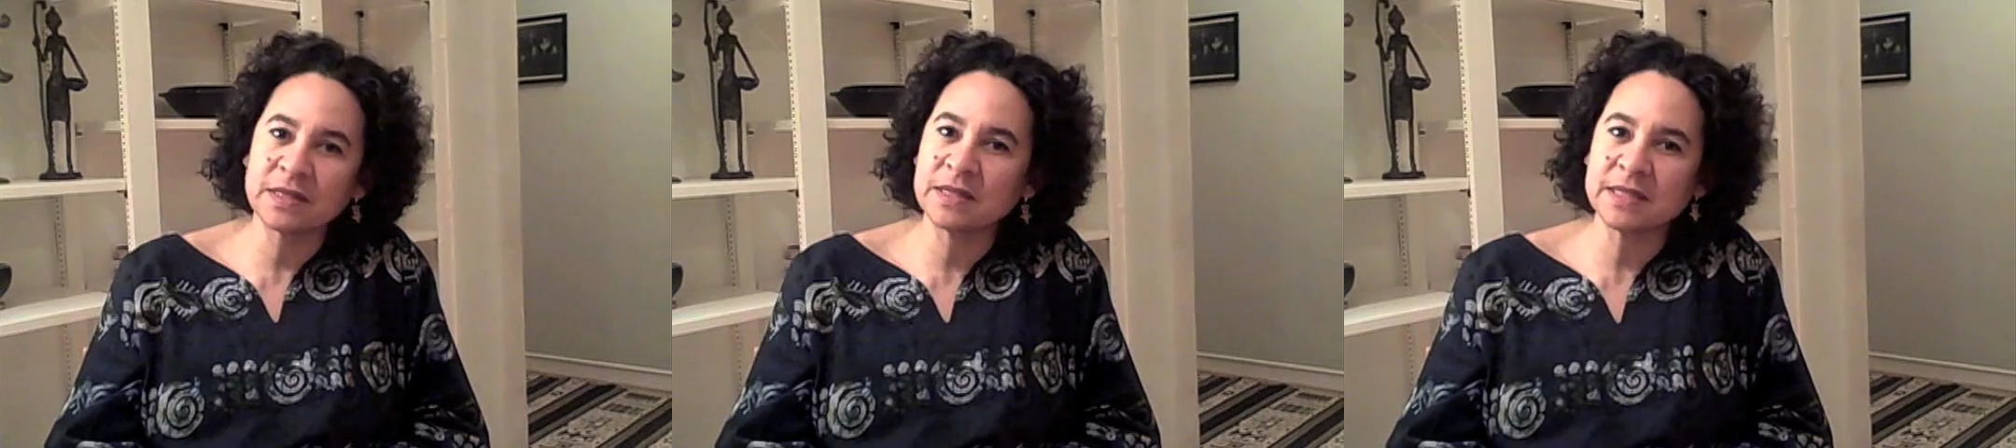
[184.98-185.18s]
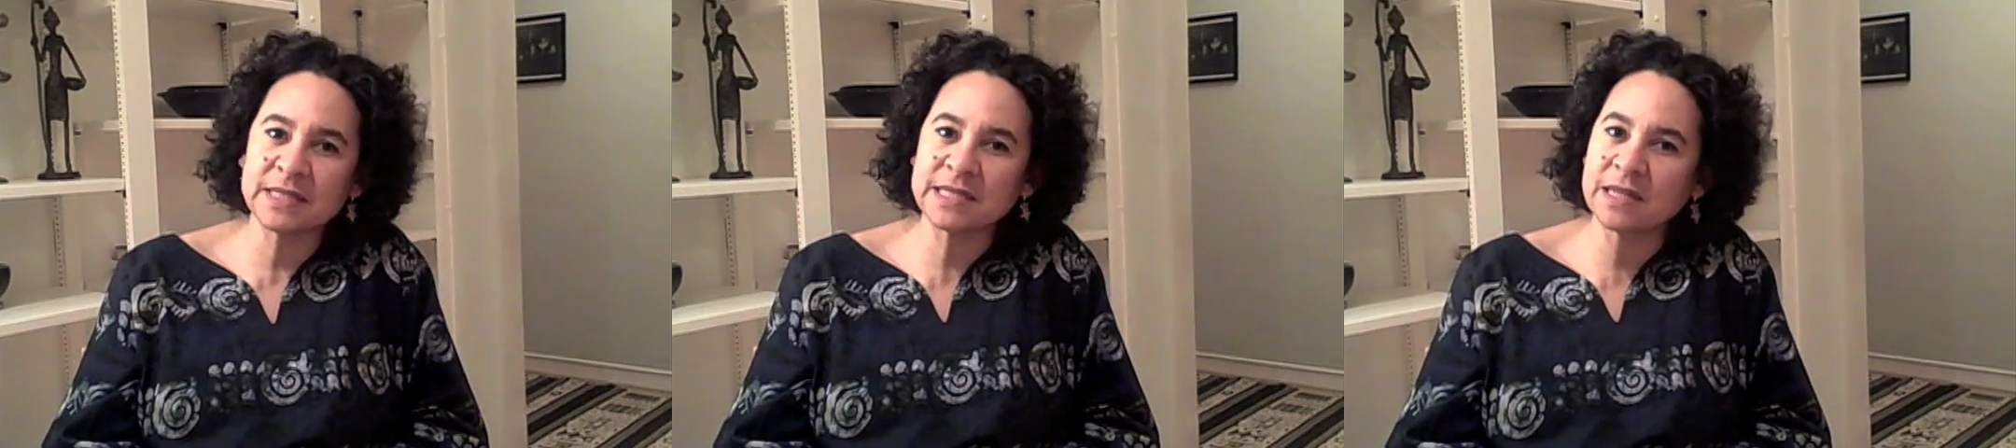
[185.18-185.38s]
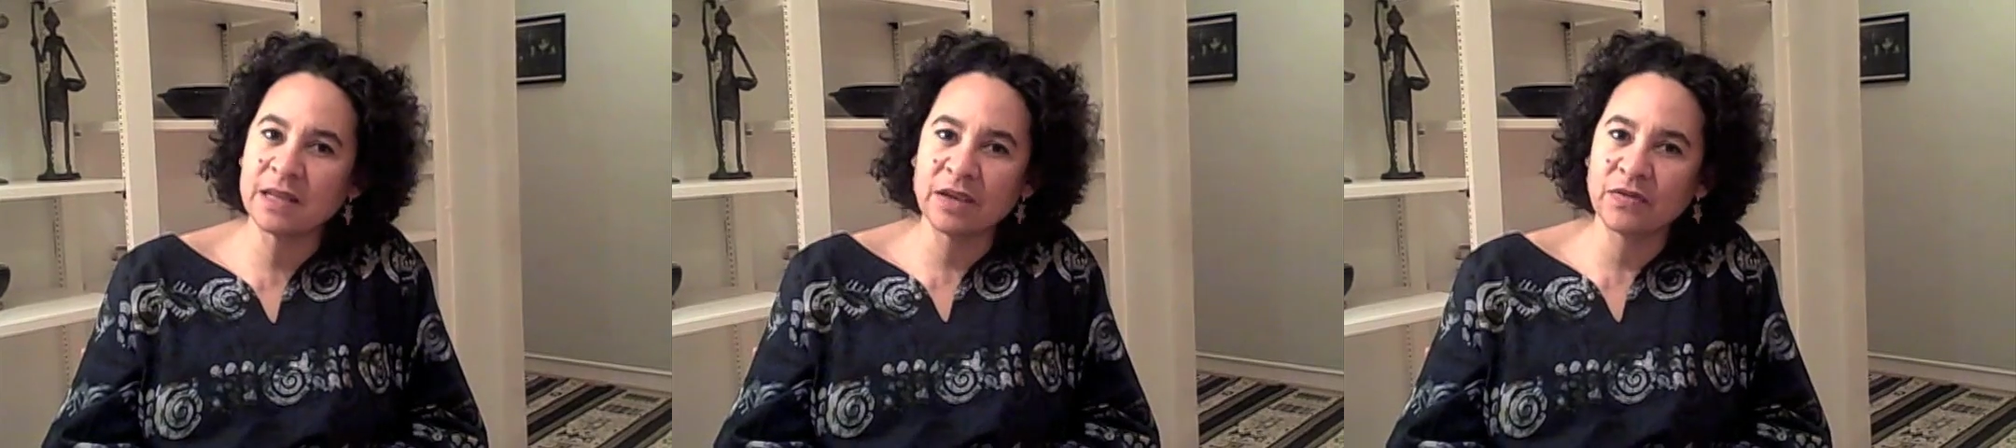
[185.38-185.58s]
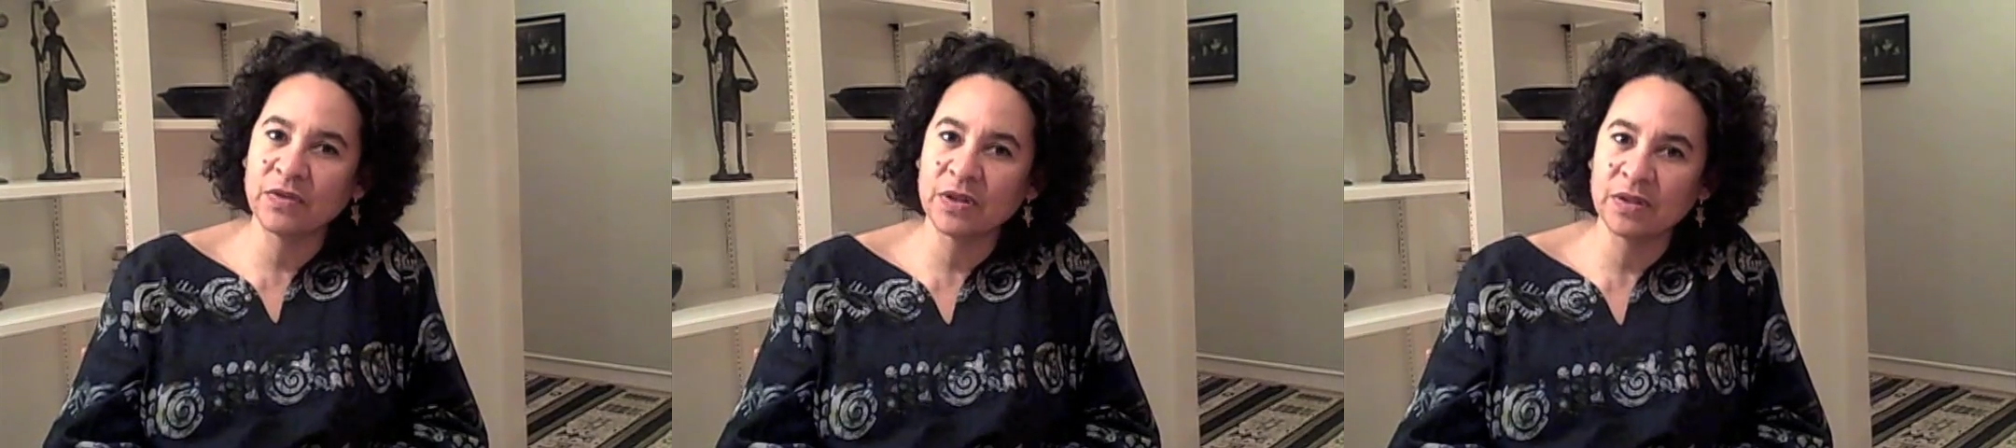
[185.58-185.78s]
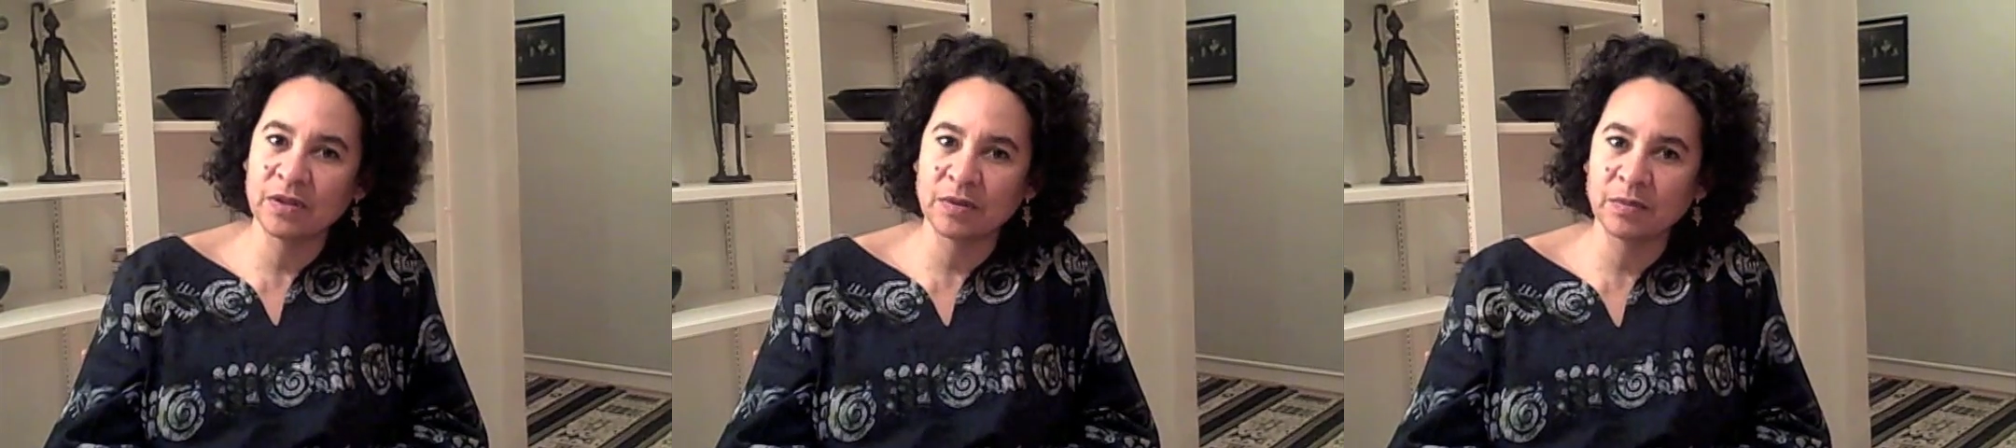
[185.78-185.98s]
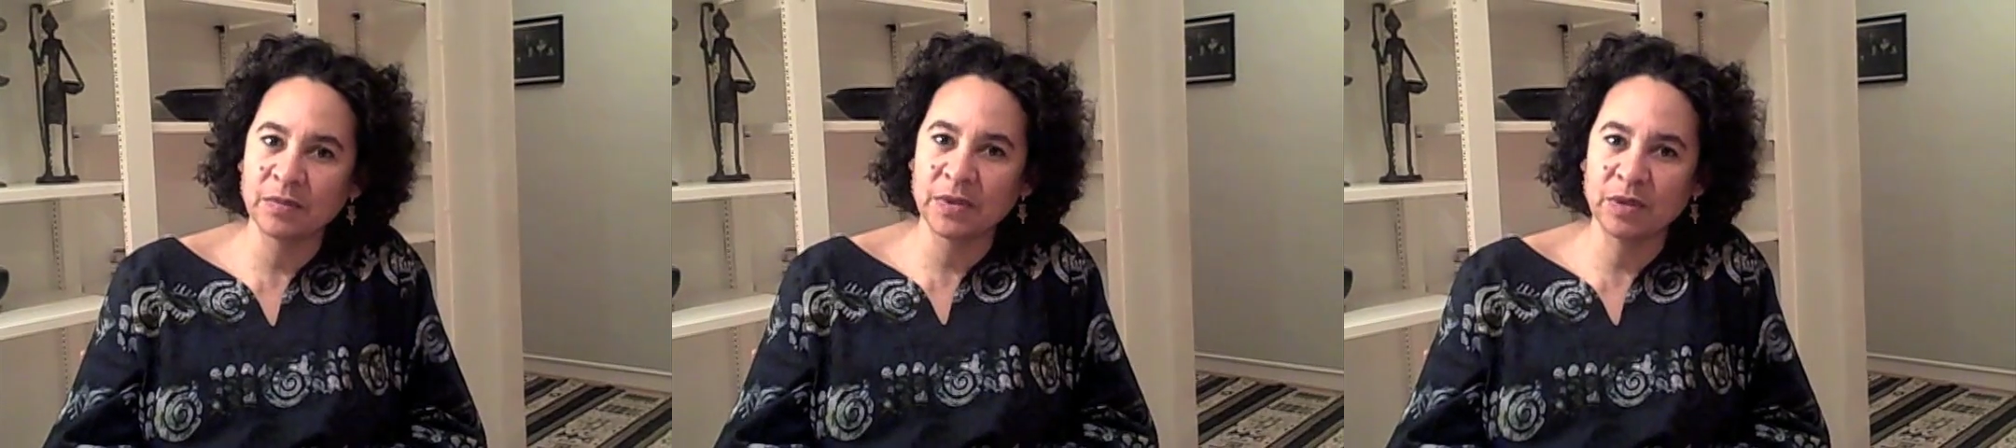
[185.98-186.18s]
and enslaving them